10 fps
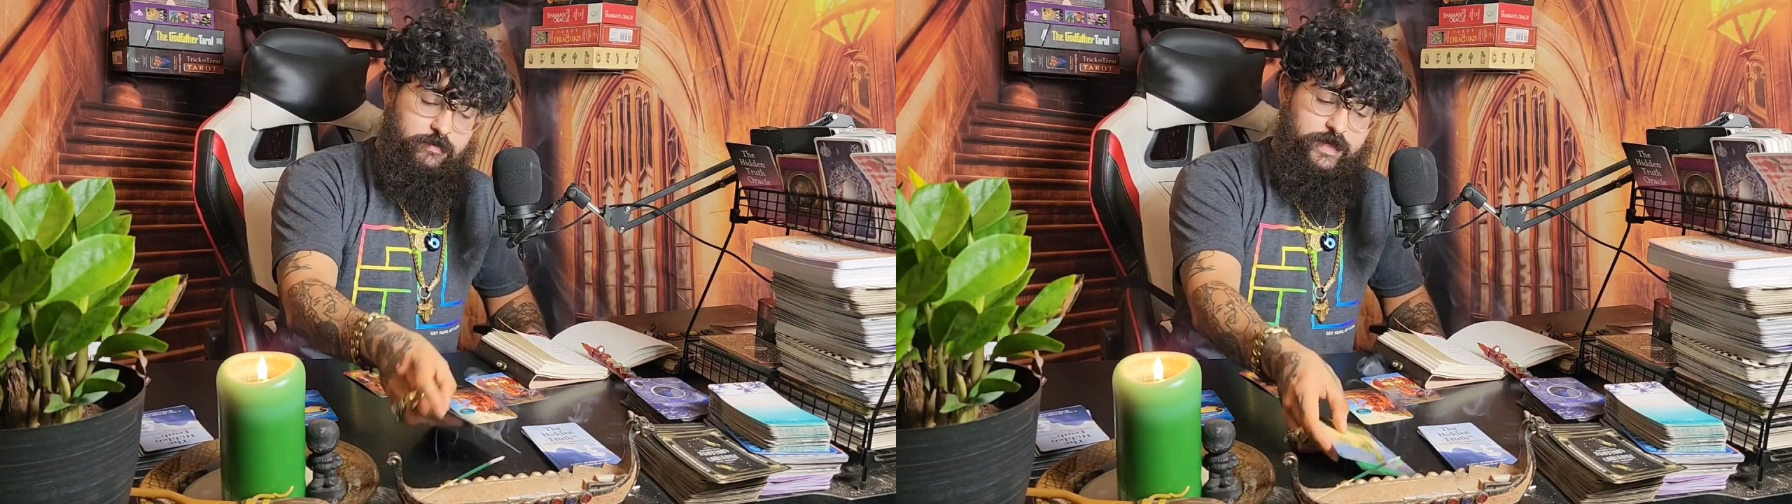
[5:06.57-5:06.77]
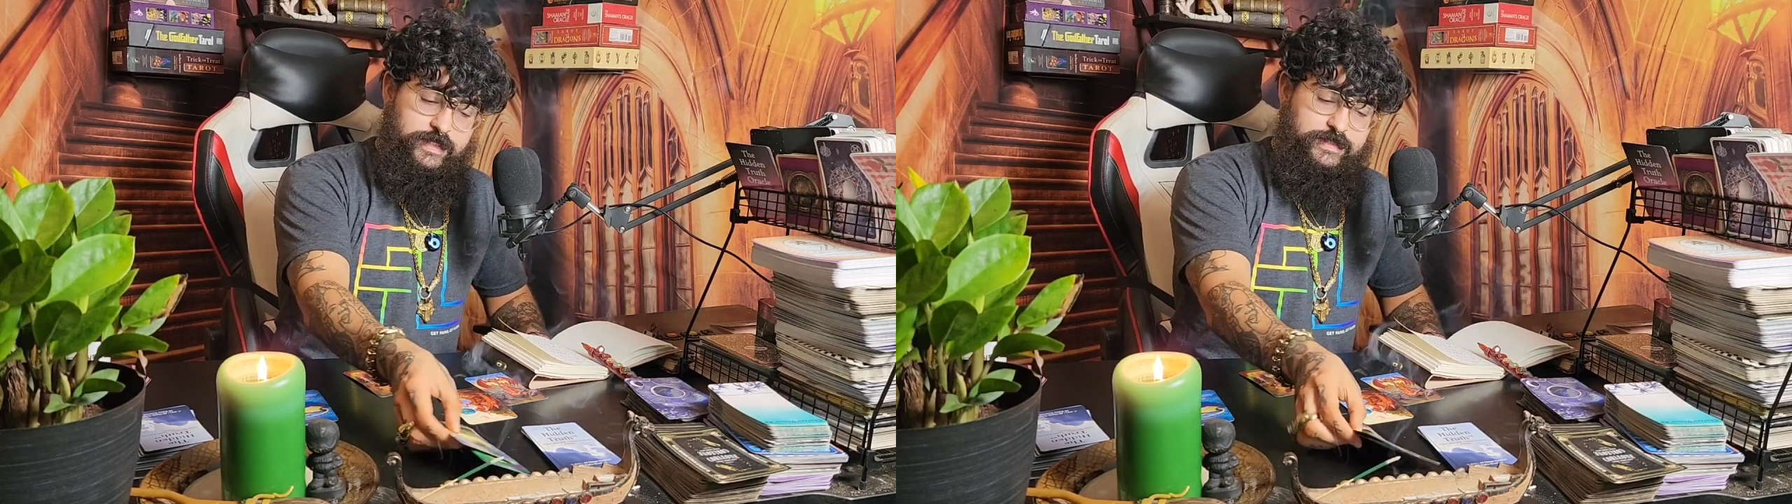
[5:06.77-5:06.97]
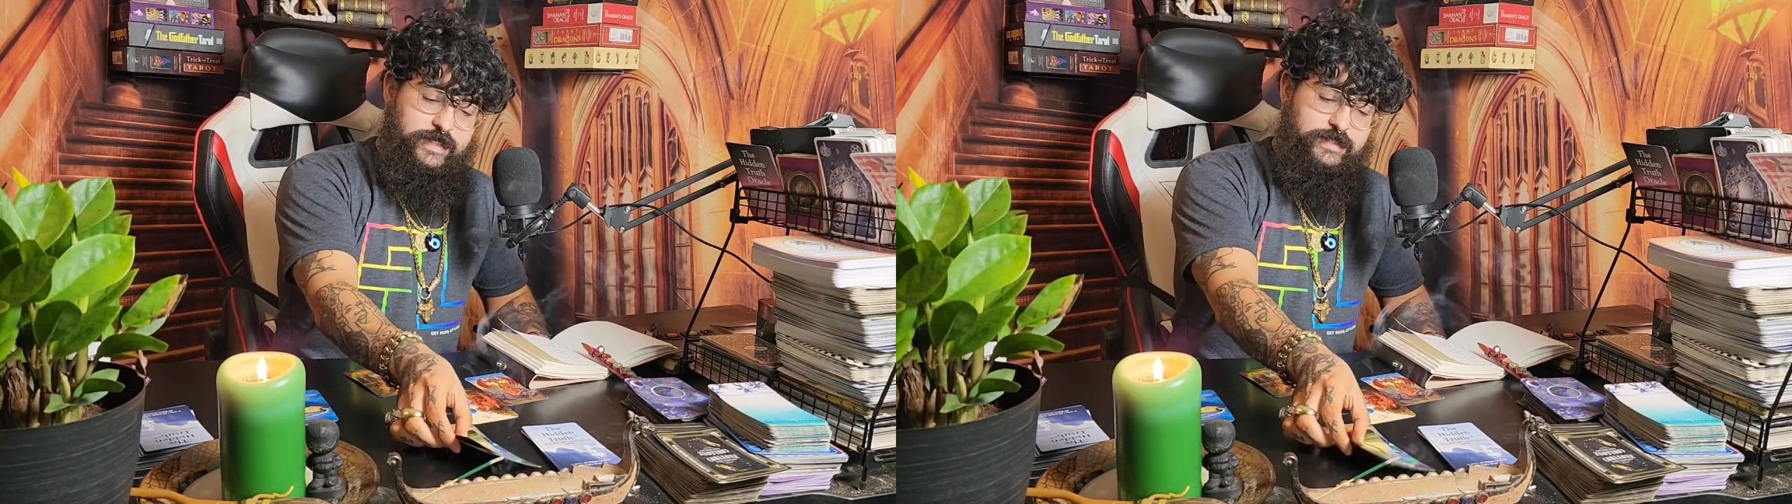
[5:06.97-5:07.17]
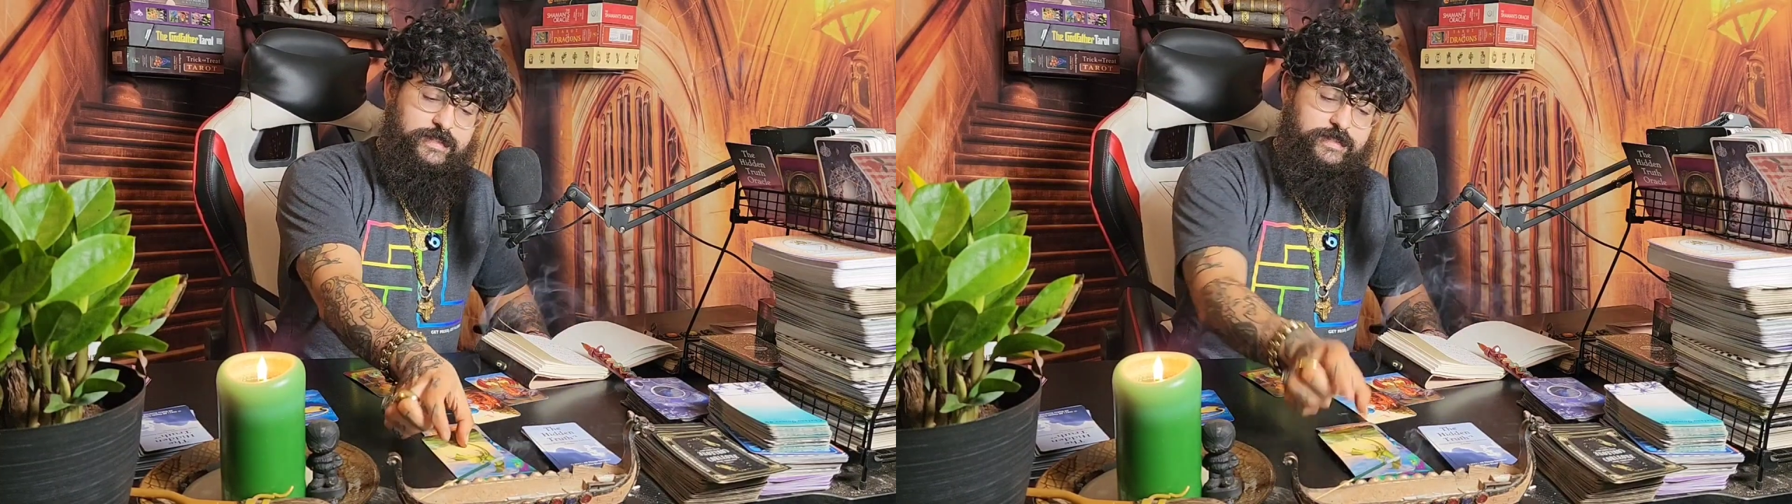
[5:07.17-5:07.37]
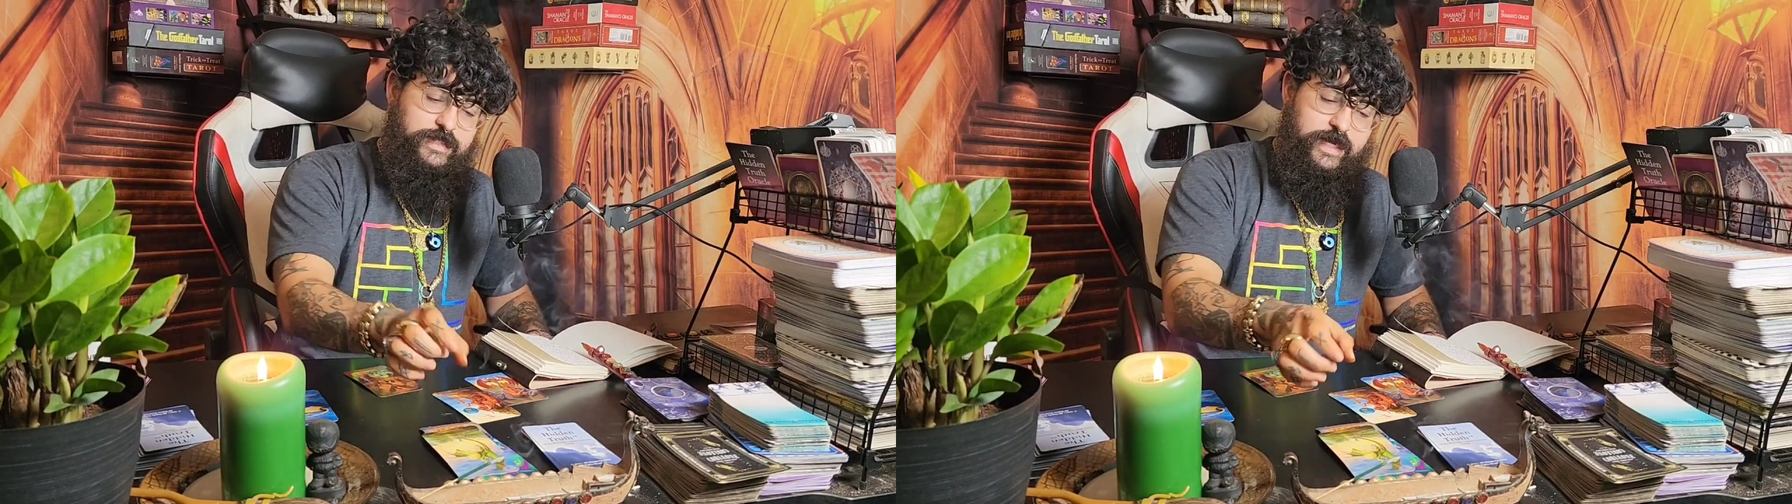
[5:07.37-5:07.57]
what I
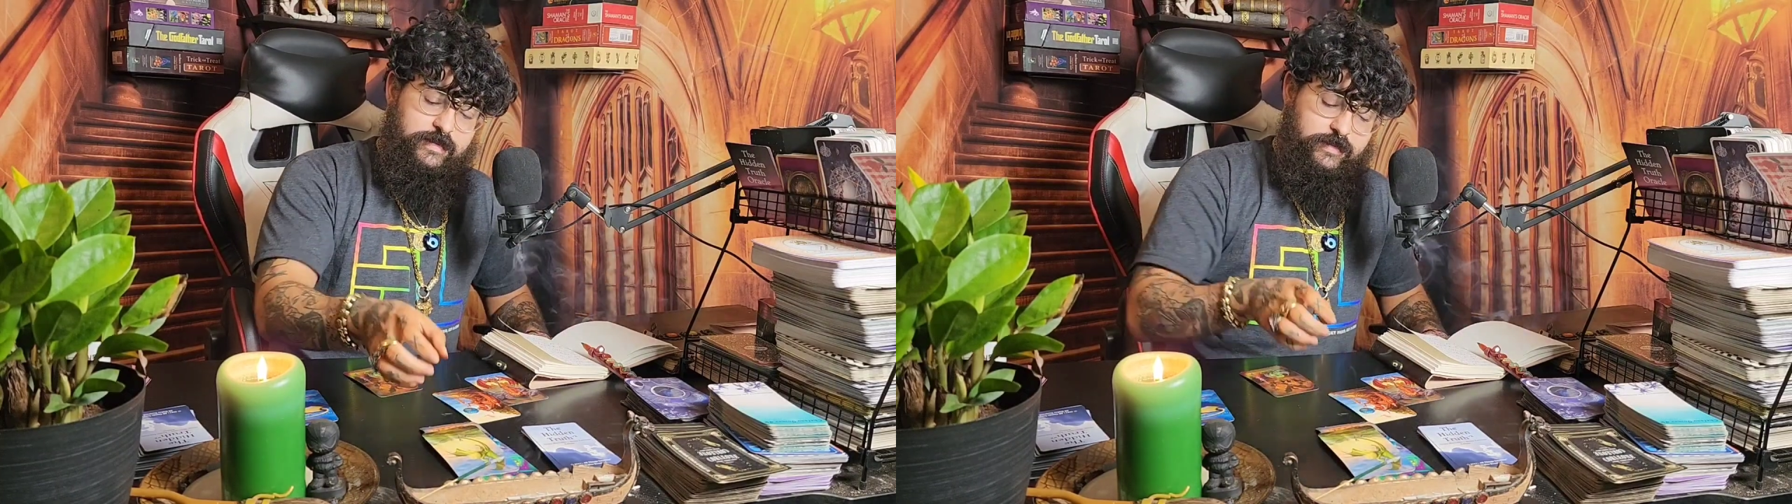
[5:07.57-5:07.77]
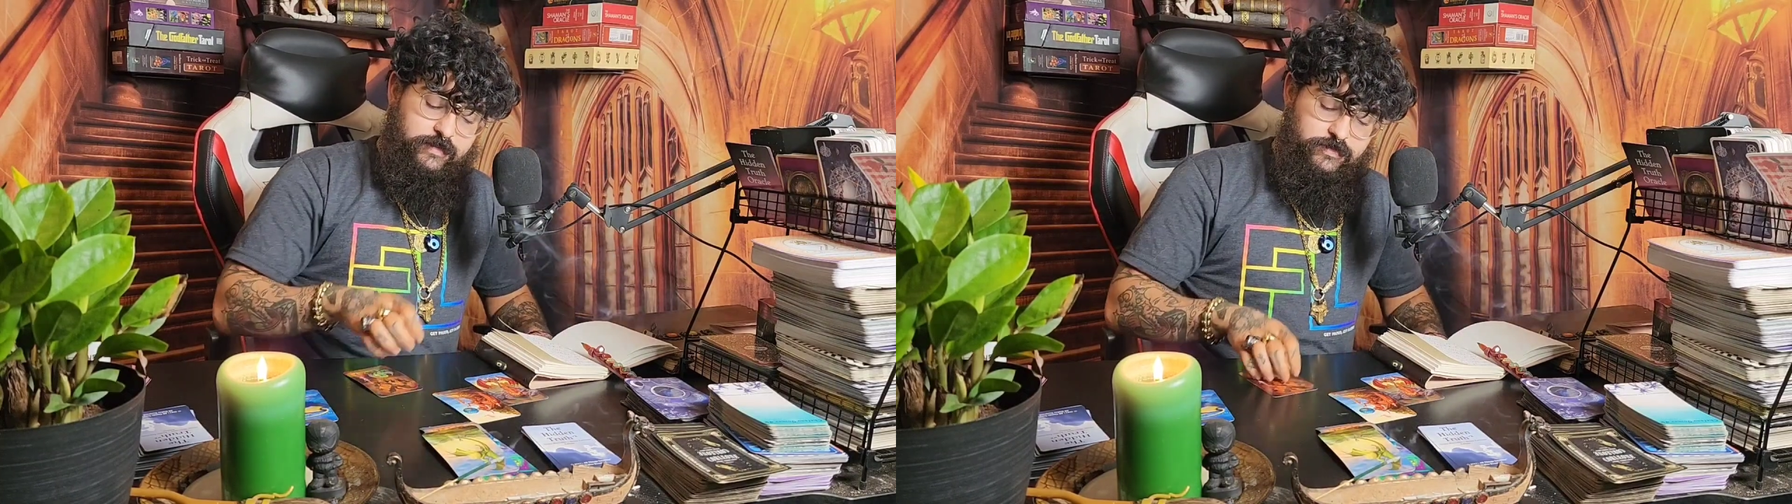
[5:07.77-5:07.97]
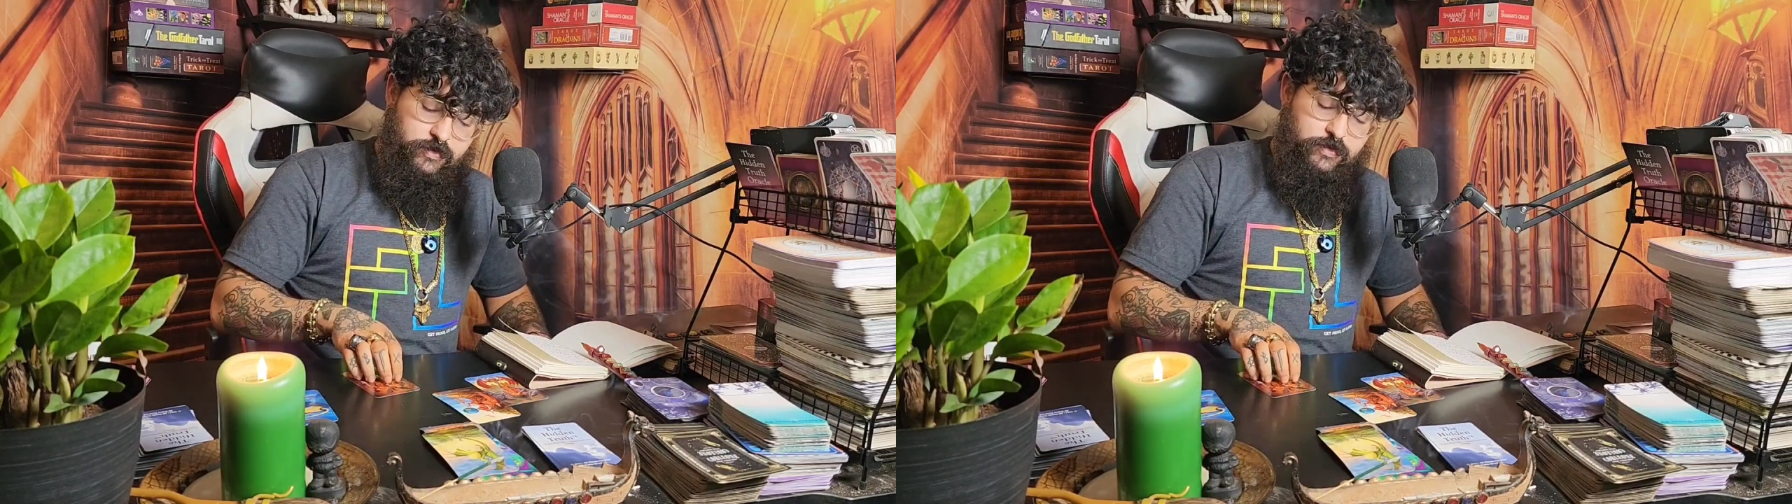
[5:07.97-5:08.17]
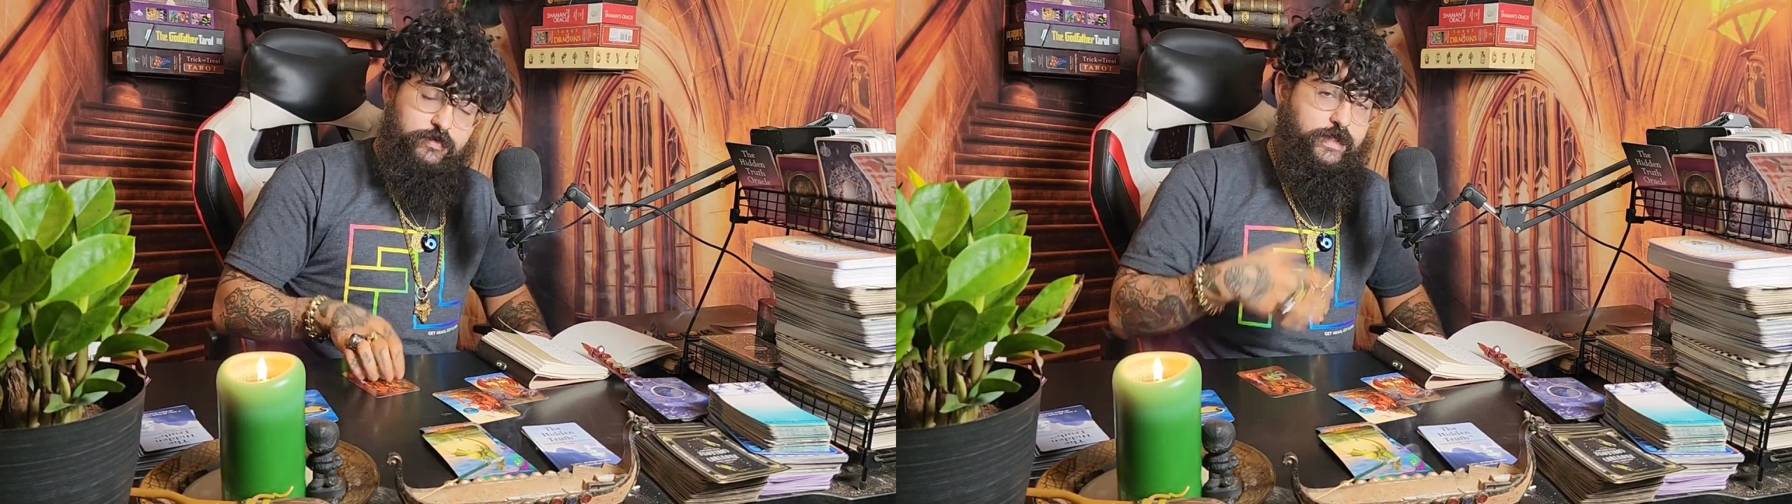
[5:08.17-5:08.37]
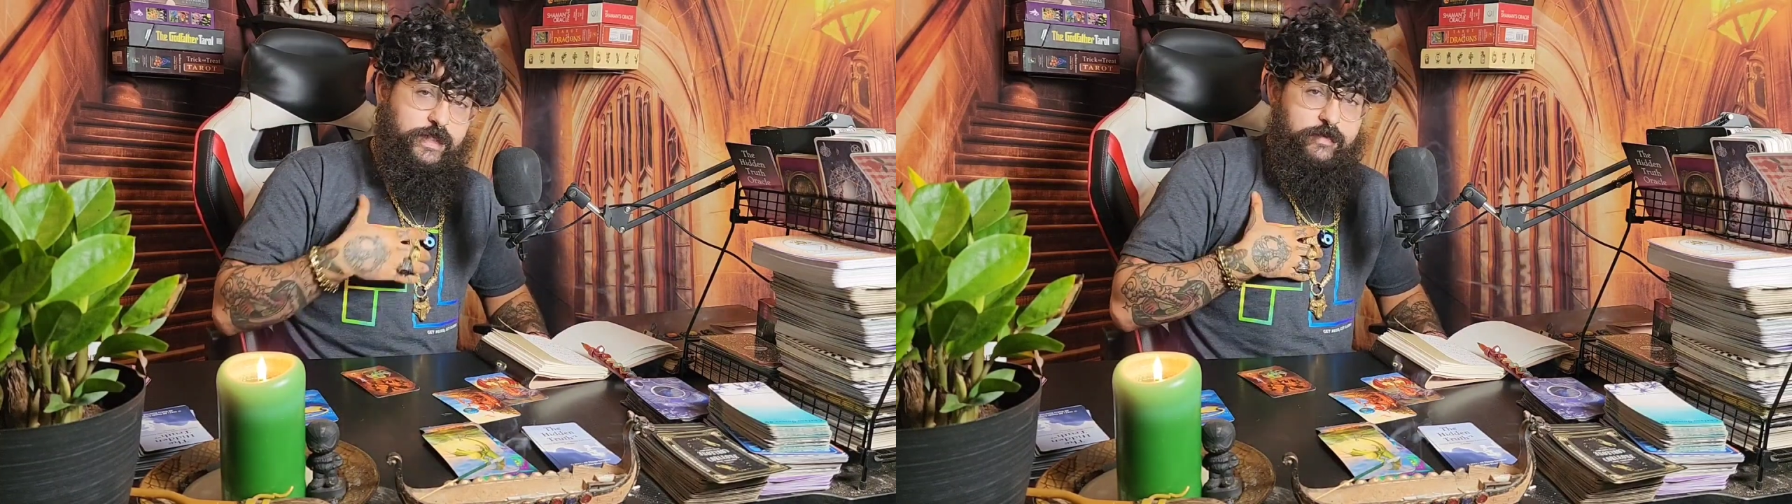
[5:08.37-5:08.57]
sense is that
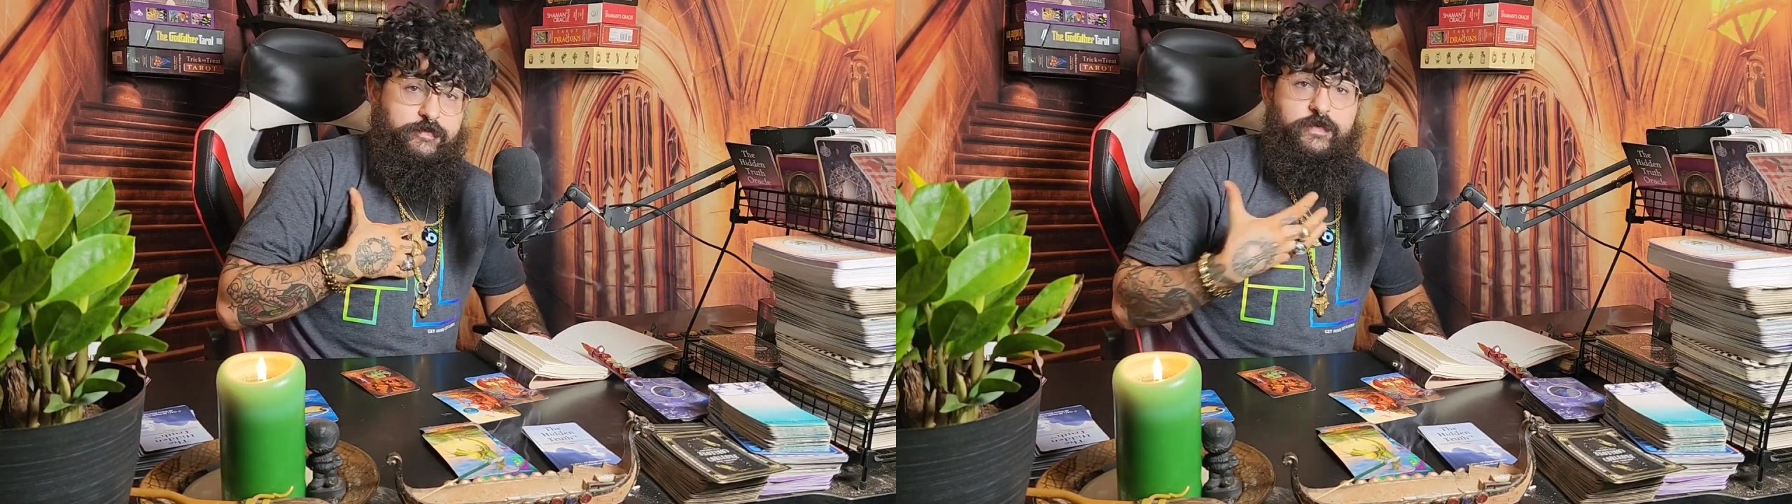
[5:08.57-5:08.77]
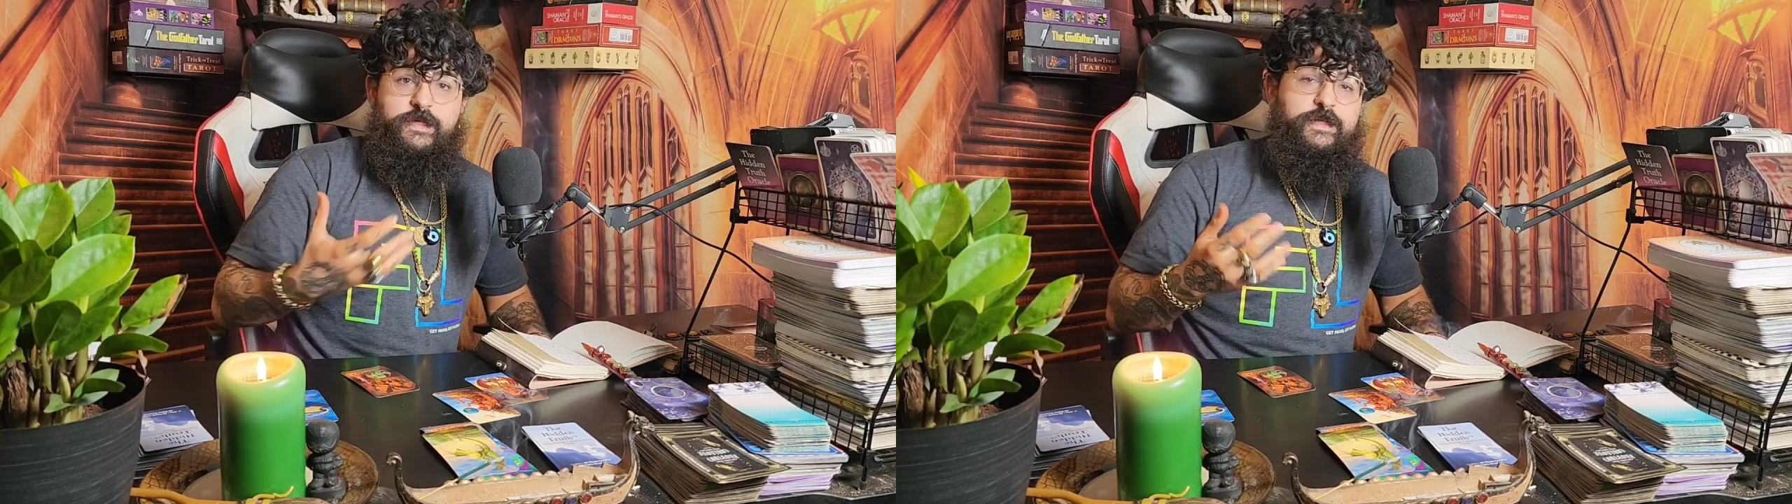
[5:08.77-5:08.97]
internally they feel